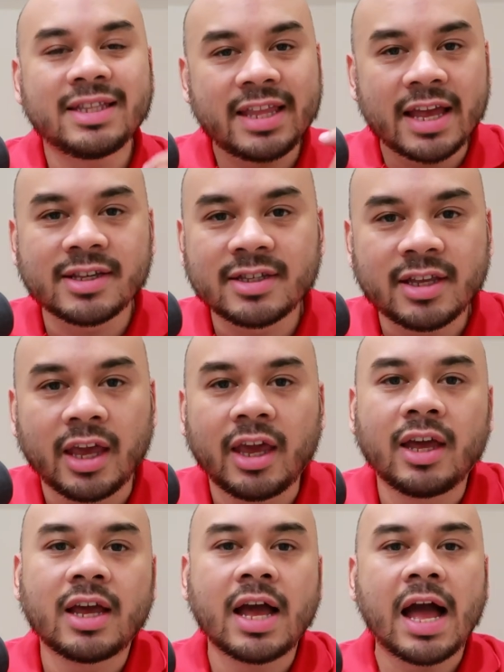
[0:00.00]

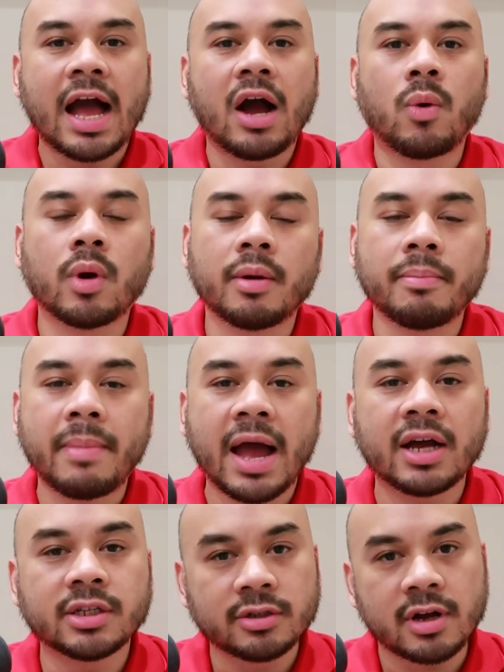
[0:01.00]
testing our
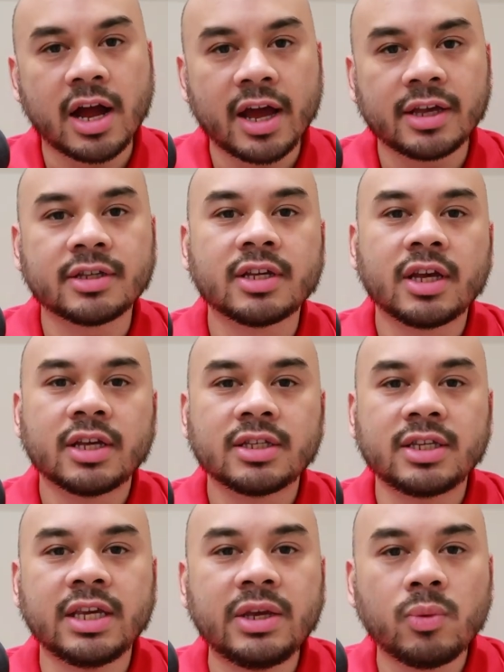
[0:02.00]
Max Rise
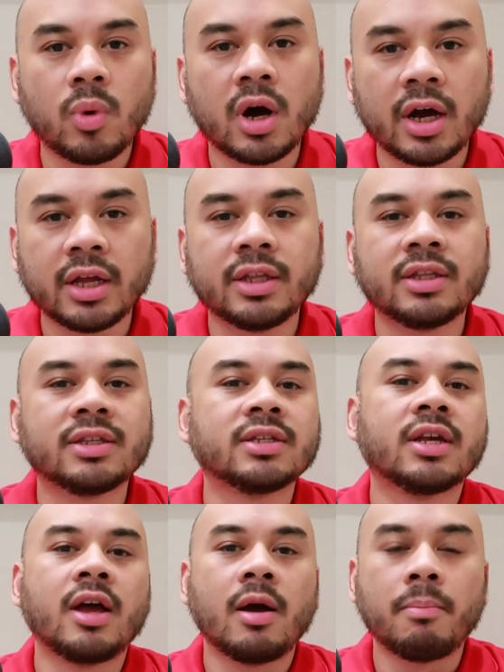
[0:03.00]

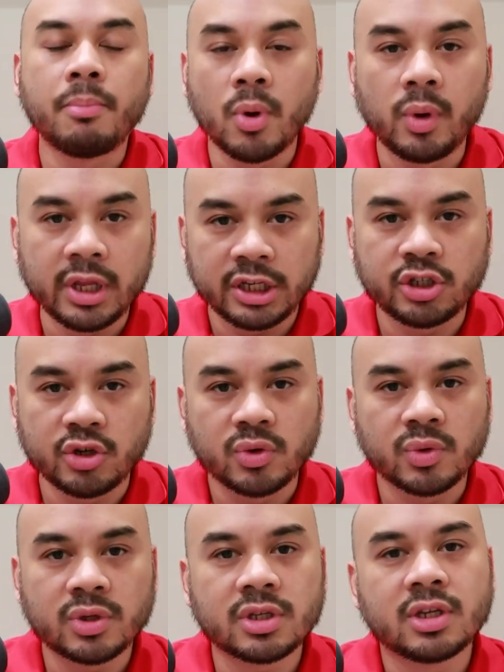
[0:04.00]
T1 bowling
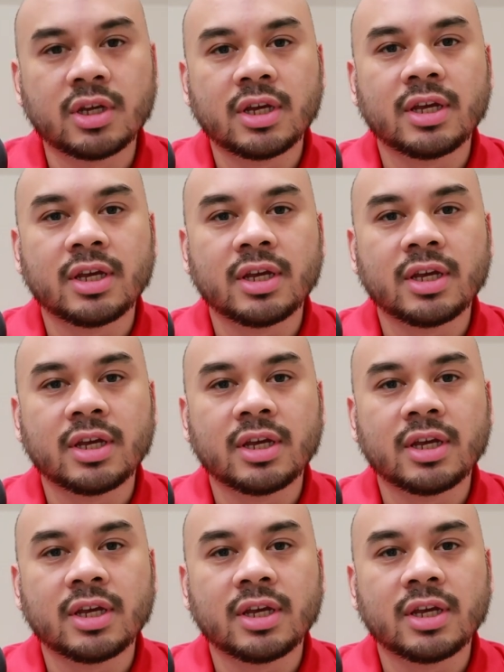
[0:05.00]
shoes.